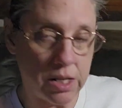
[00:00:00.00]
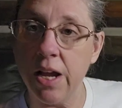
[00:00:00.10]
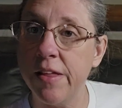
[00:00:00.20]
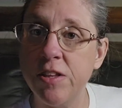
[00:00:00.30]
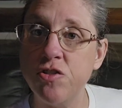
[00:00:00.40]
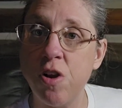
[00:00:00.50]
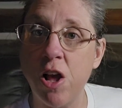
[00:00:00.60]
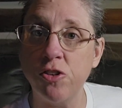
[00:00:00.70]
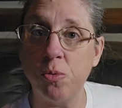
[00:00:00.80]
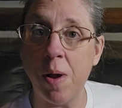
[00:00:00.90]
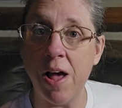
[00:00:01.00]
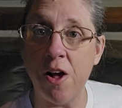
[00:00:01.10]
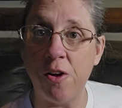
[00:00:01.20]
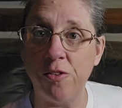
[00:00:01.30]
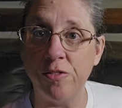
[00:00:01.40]
Luck of the Draw
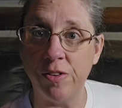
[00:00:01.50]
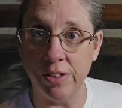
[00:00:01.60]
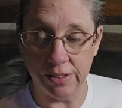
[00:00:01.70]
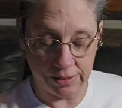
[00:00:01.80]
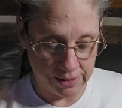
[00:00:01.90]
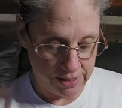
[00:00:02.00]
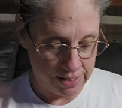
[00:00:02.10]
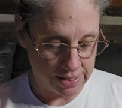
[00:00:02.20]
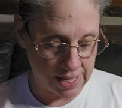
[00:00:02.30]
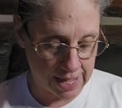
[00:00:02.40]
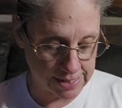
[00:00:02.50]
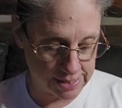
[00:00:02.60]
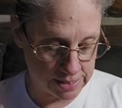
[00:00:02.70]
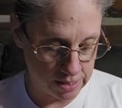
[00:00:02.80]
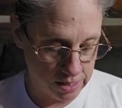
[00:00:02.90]
12.
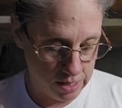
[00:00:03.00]
Yes.